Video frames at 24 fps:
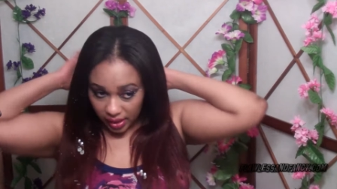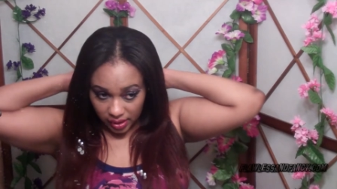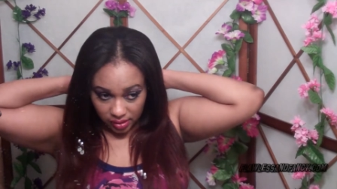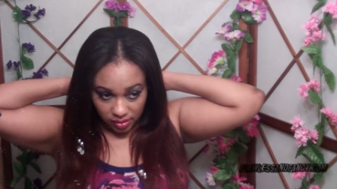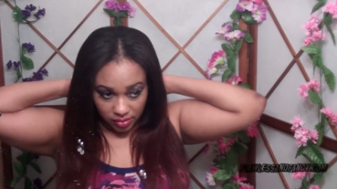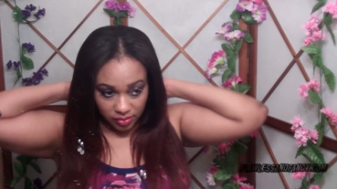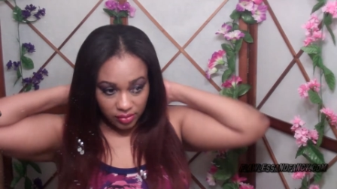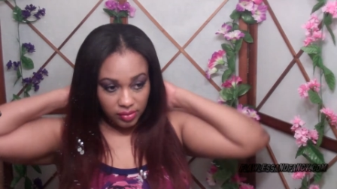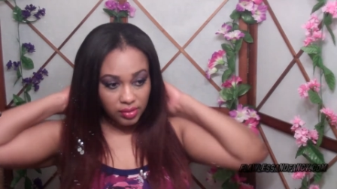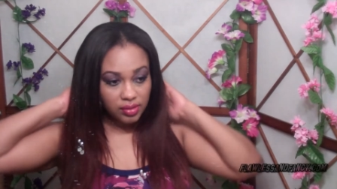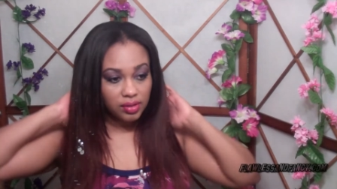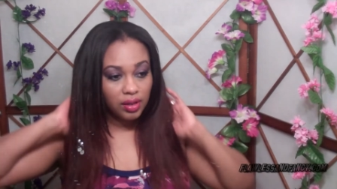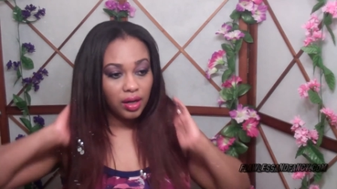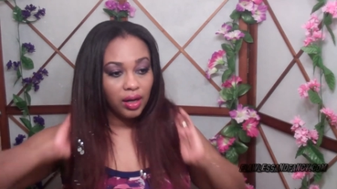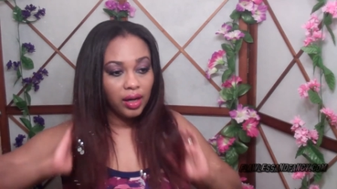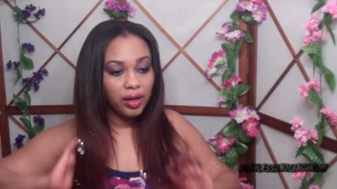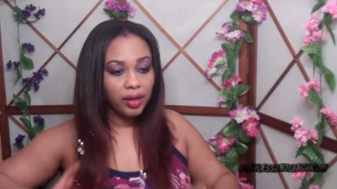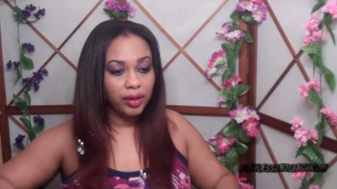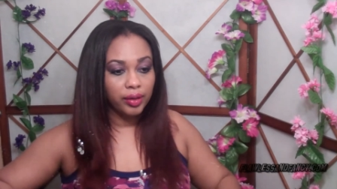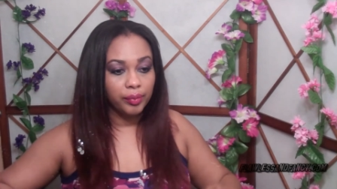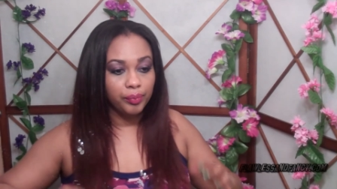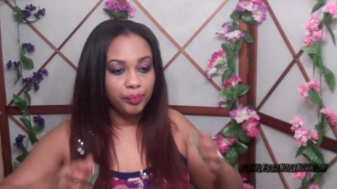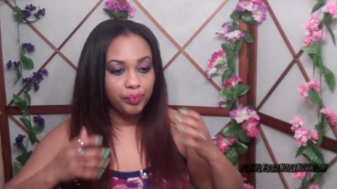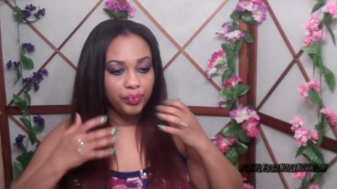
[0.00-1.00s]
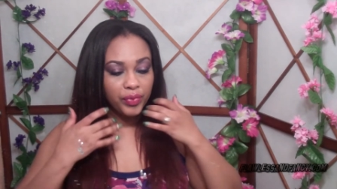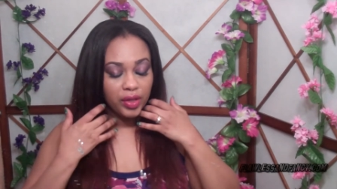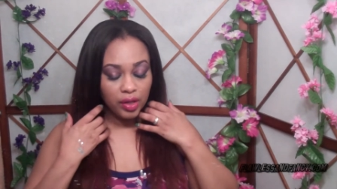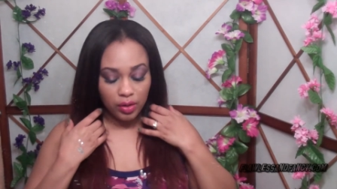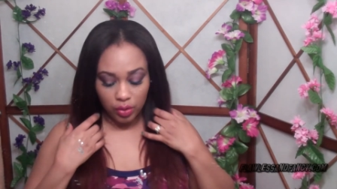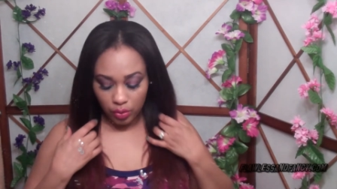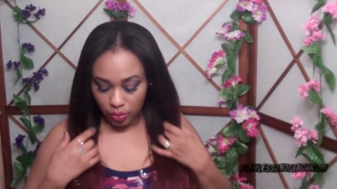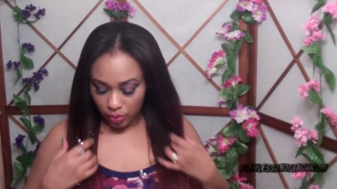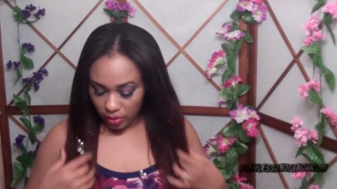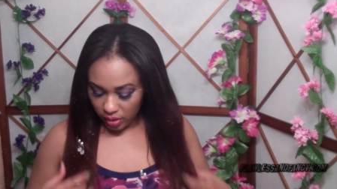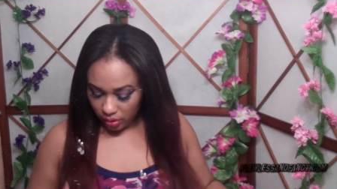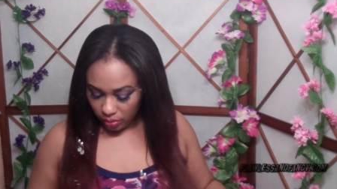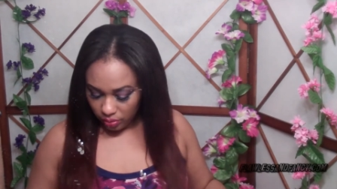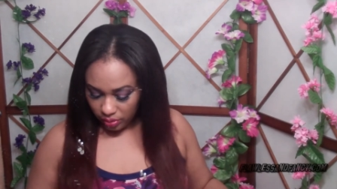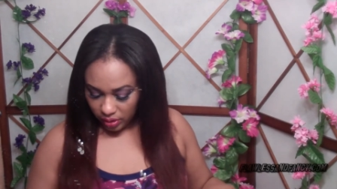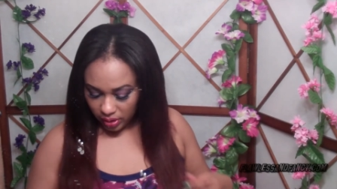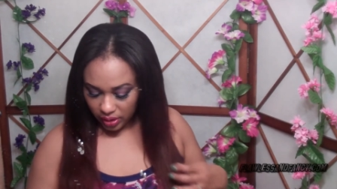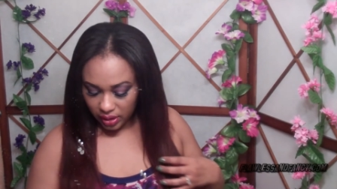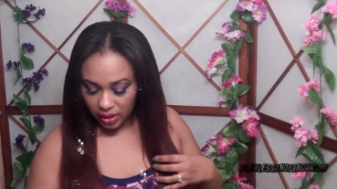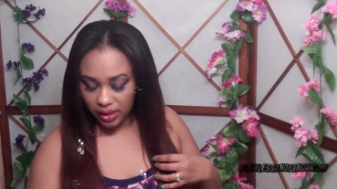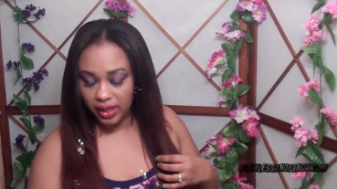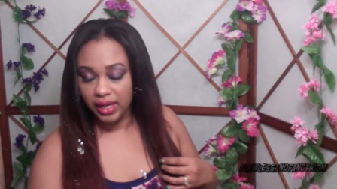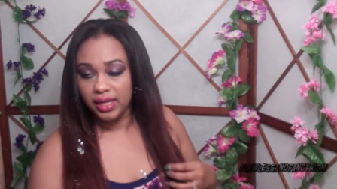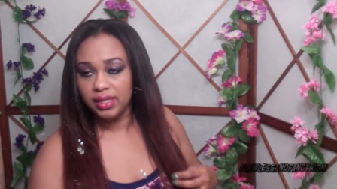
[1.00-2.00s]
It's really,
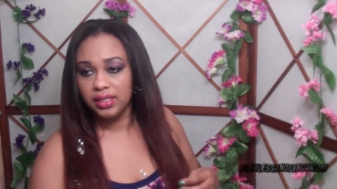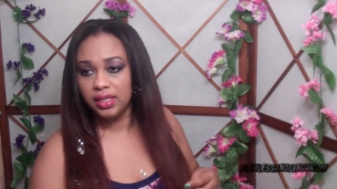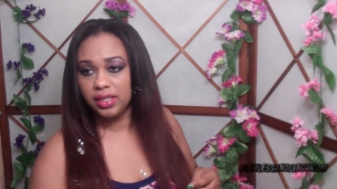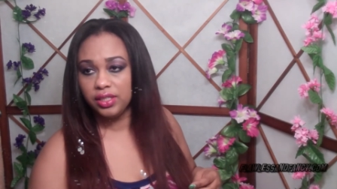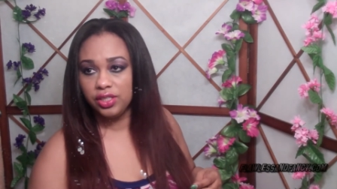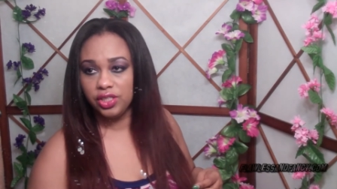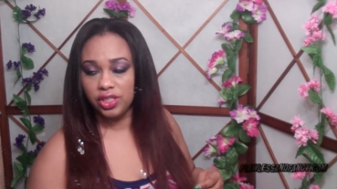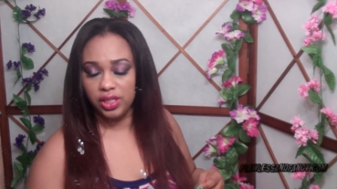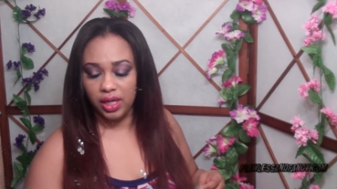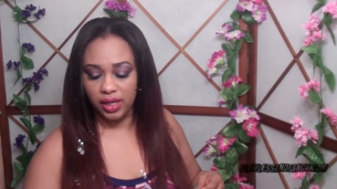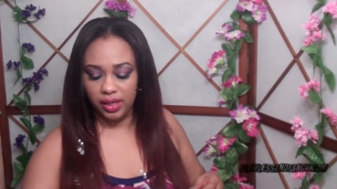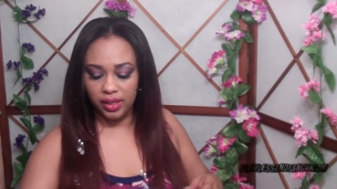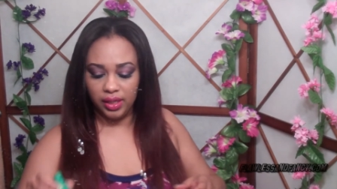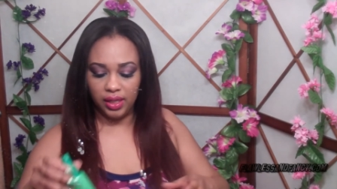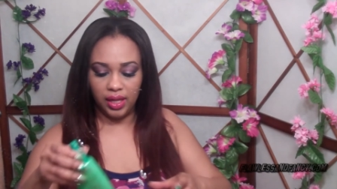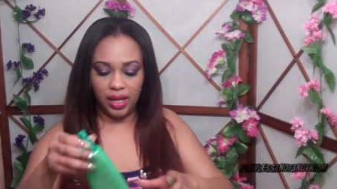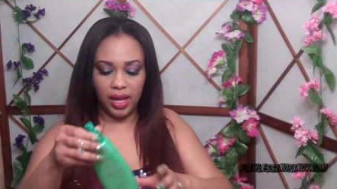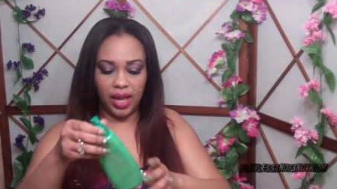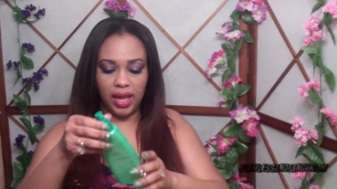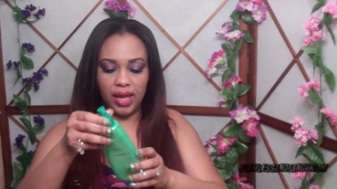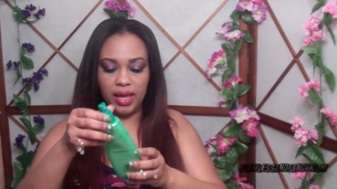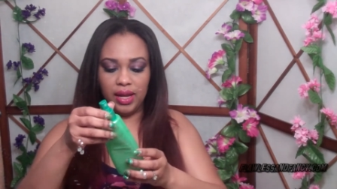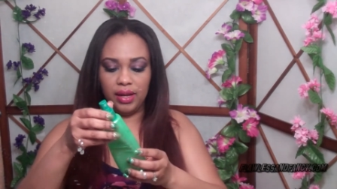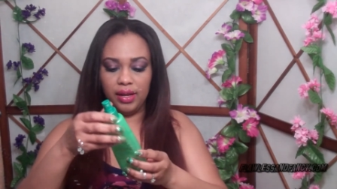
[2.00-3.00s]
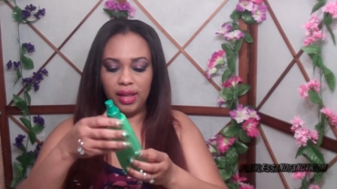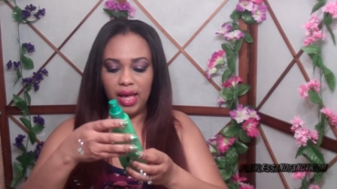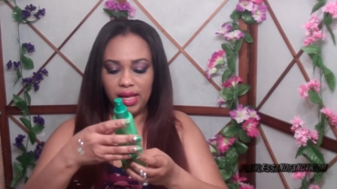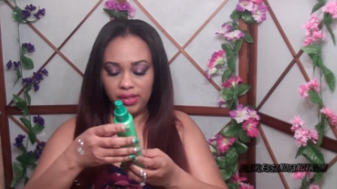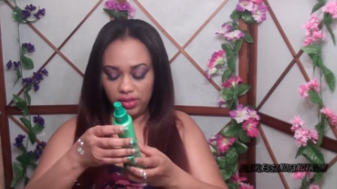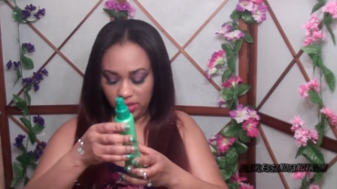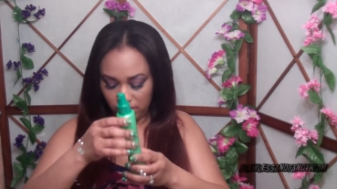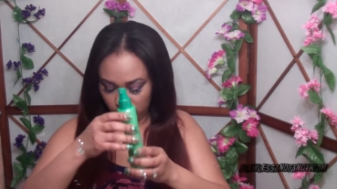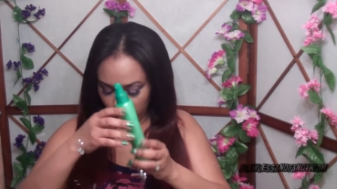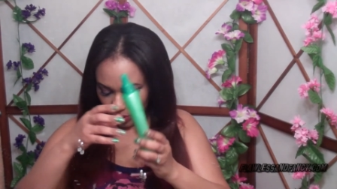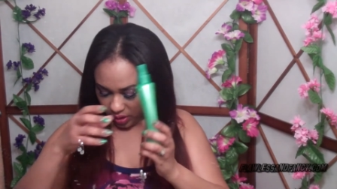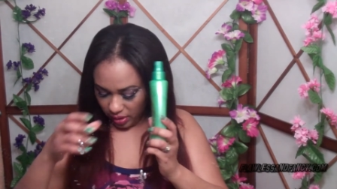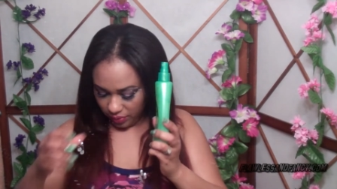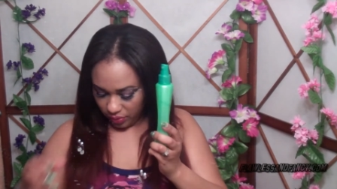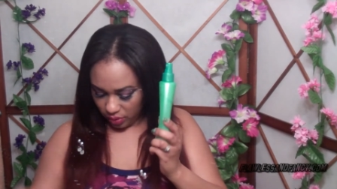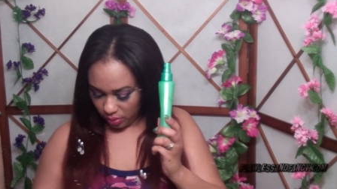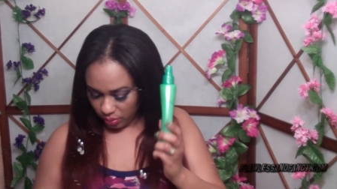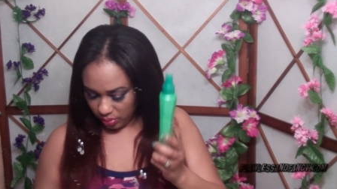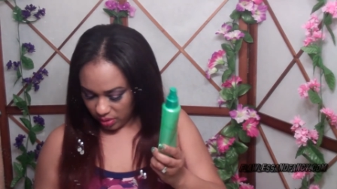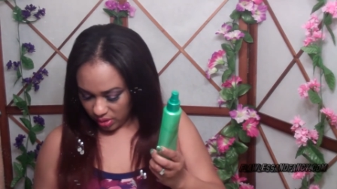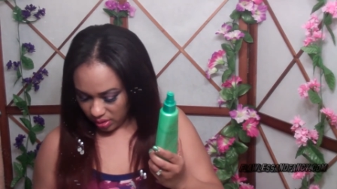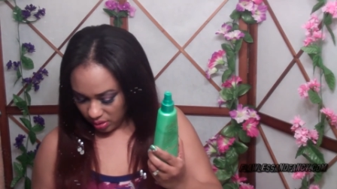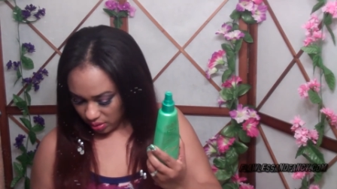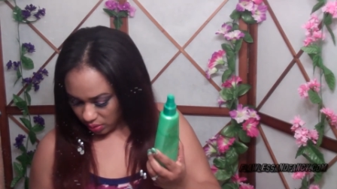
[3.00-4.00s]
really nice and shiny, and that's one of the
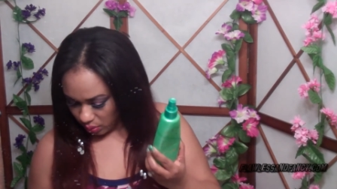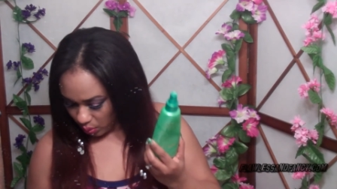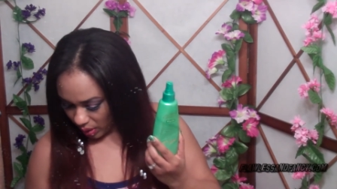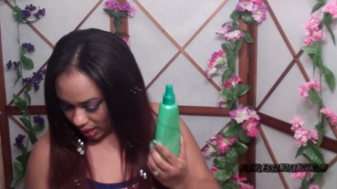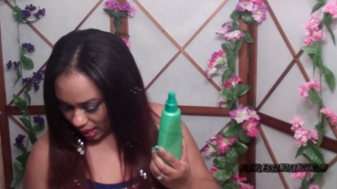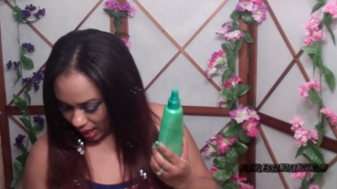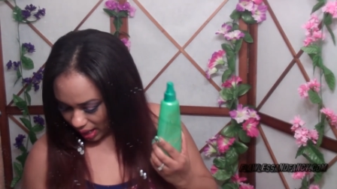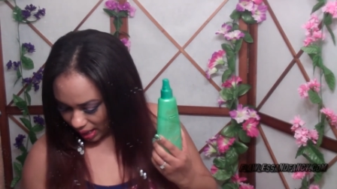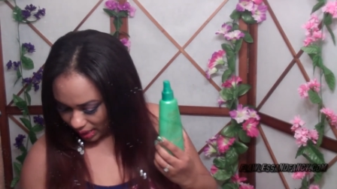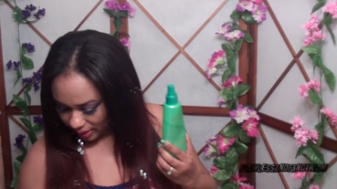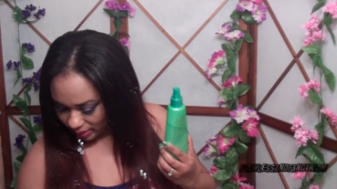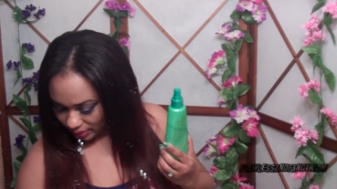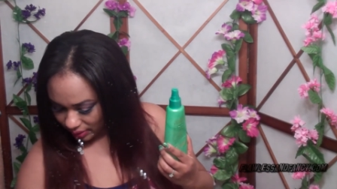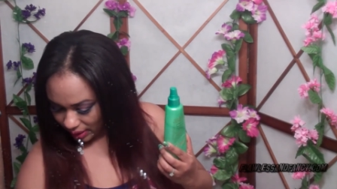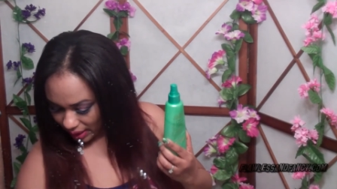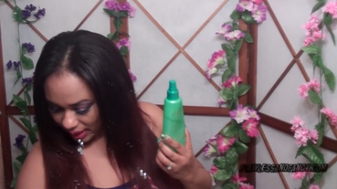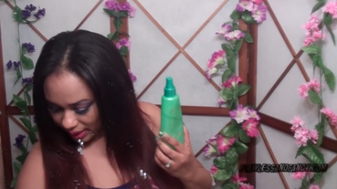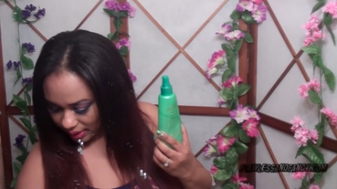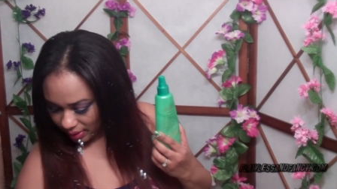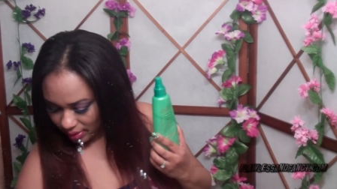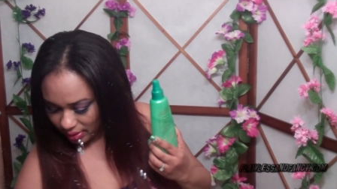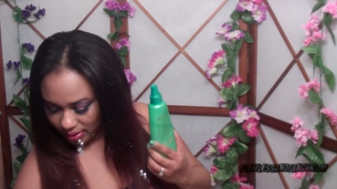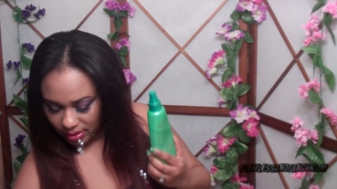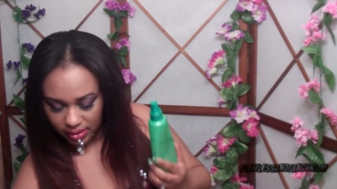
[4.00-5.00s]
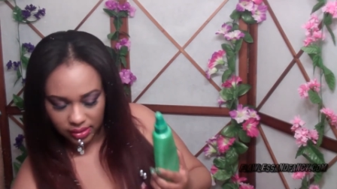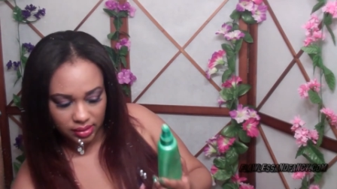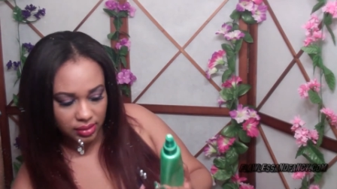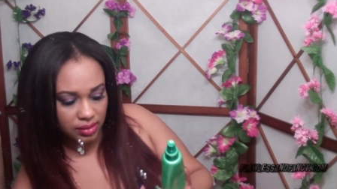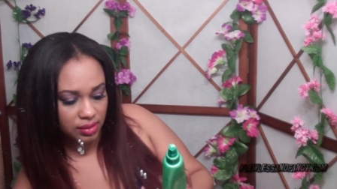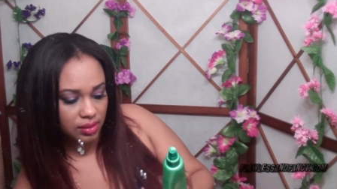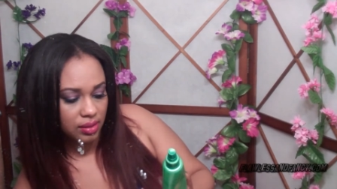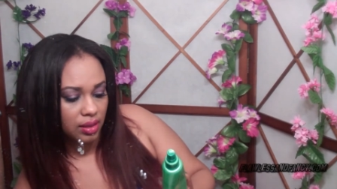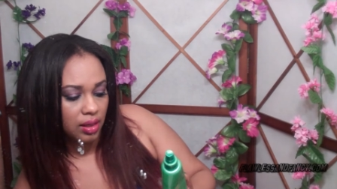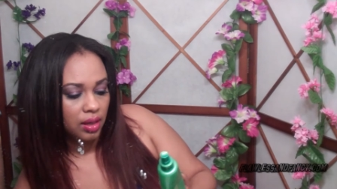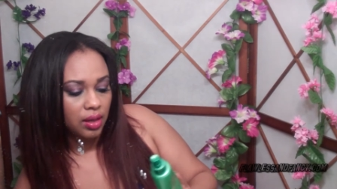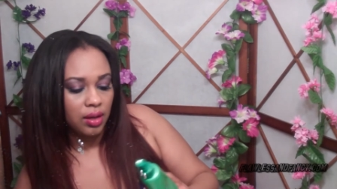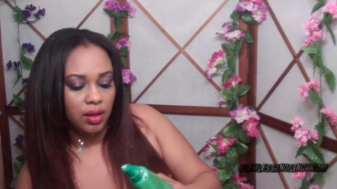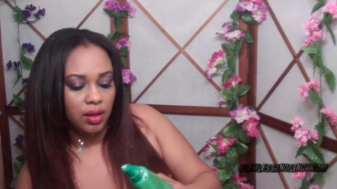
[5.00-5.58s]
reasons why I like this